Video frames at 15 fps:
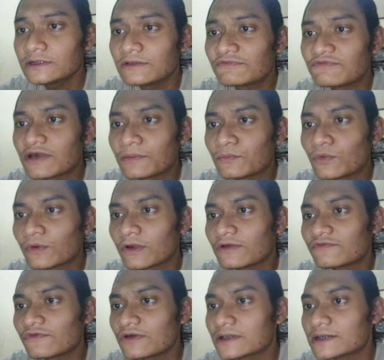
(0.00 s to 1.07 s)
the framework of
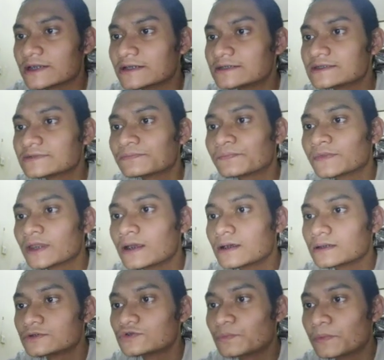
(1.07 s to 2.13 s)
ethics,
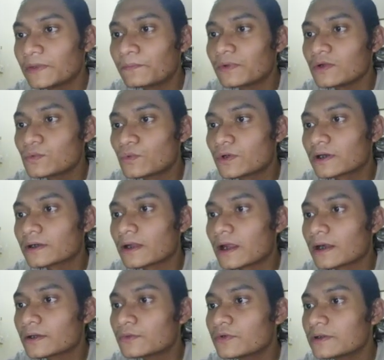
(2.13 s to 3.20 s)
two people who are
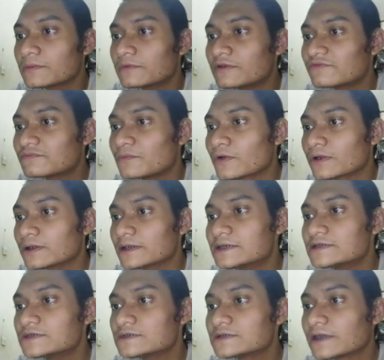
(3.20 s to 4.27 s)
arguing of moral
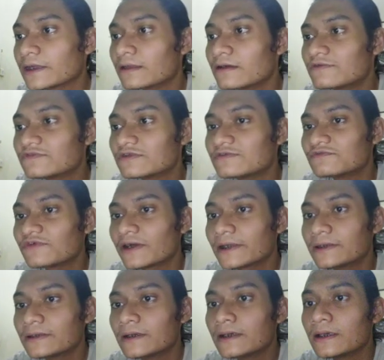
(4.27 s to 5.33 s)
issues can often
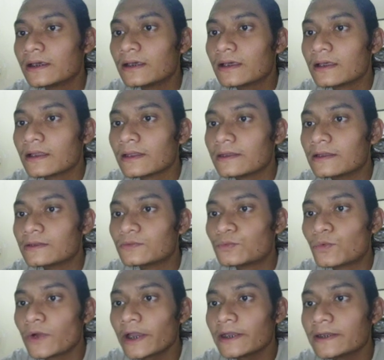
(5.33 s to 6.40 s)
find that
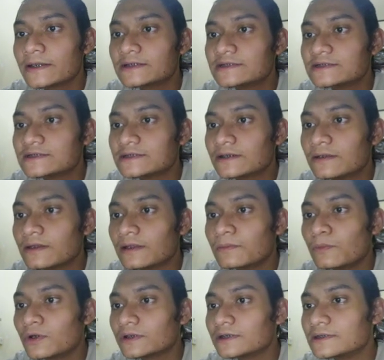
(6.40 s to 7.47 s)
why they disagree
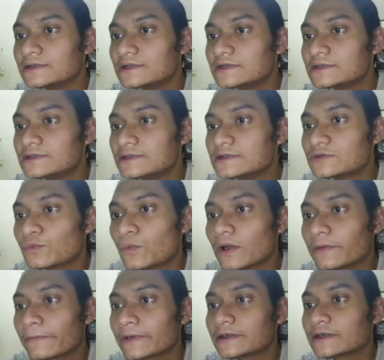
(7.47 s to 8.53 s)
about is this
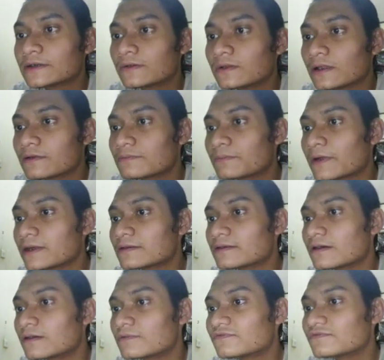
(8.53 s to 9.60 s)
one particular part
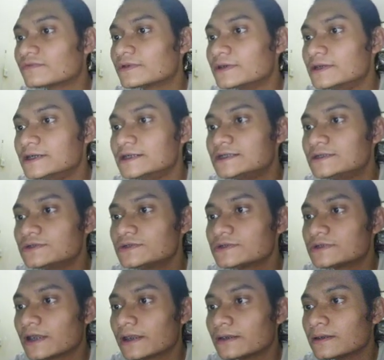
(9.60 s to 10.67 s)
of the issues
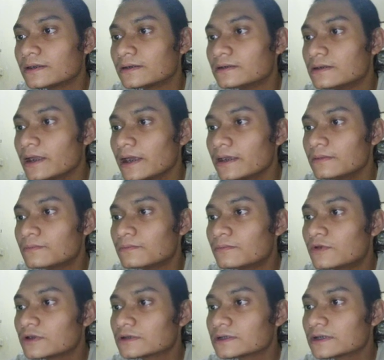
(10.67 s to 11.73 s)
and that they
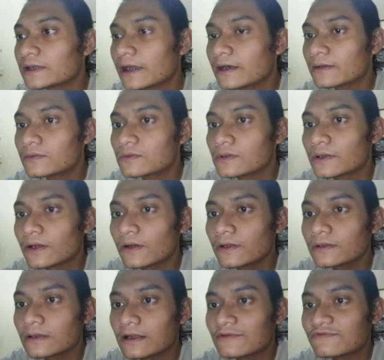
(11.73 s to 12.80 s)
broadly agree
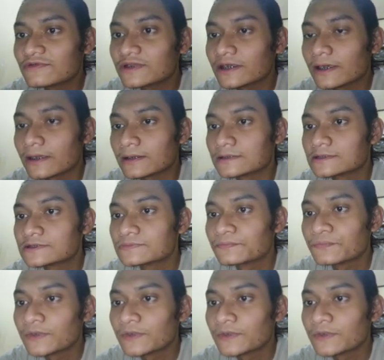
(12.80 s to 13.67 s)
on everything else.